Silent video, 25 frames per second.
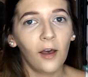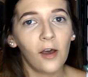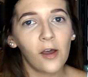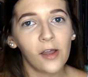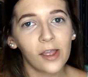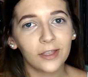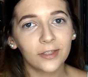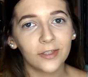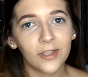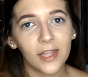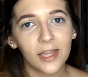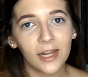
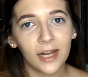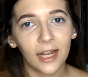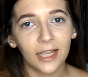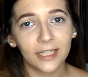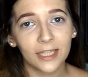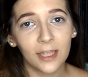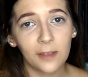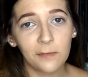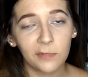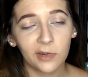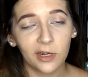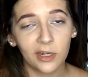Okay, so the
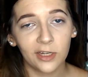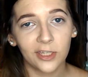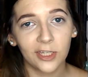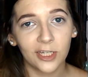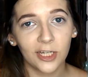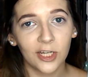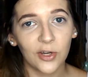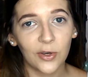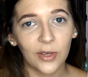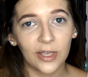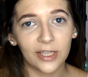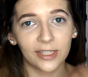next thing I'm going to
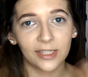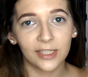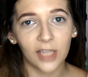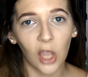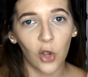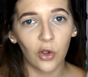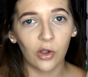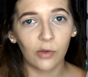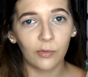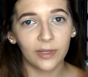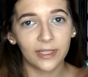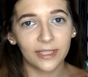do is
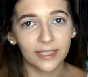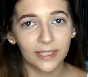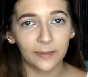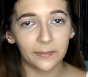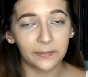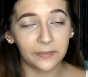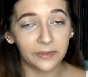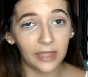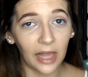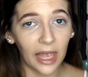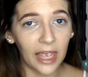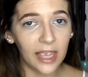go in with
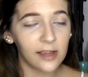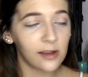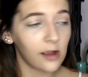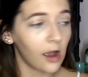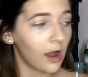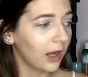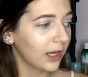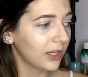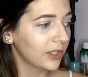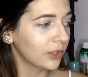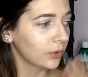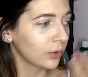some light
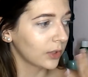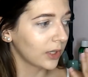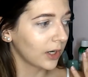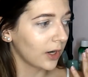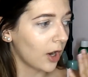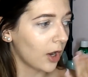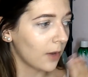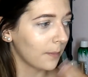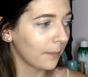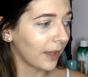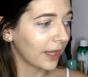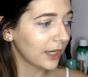
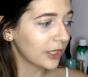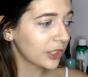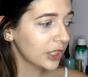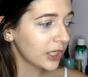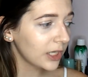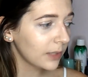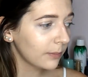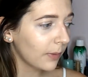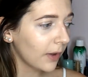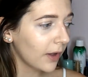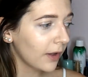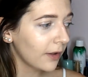contour on my
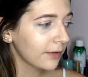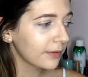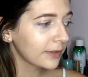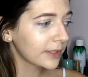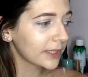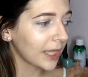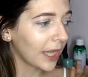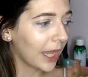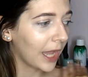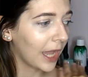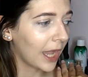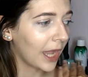
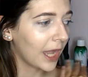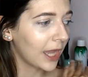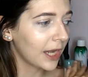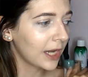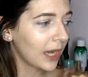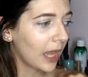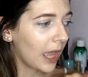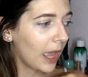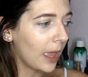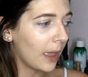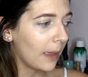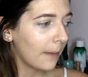cheekbones
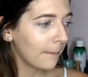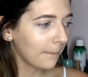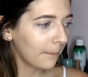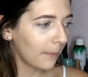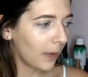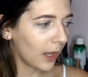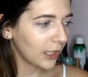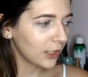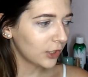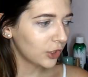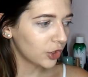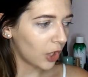and
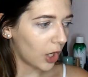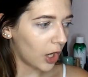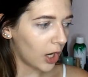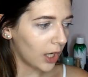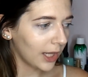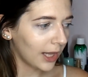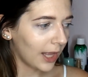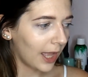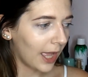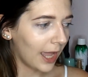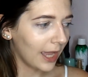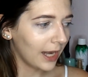my
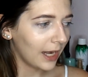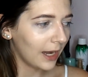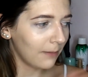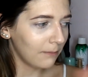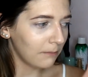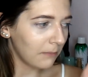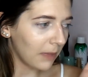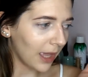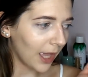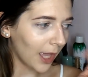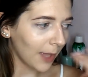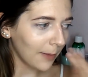jawline
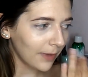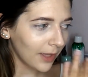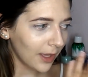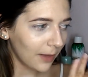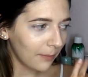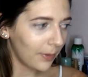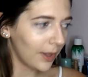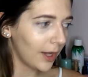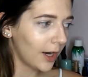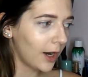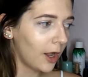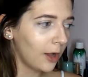and
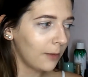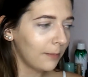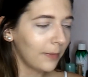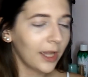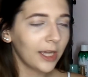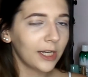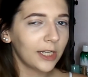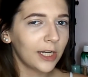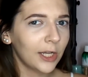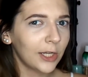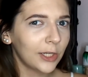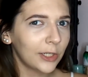maybe a bit on
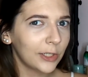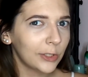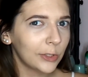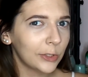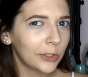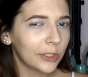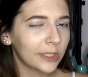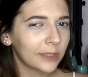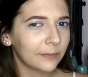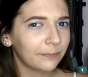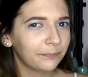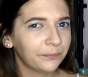my
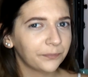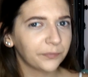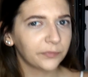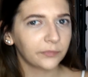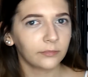nose.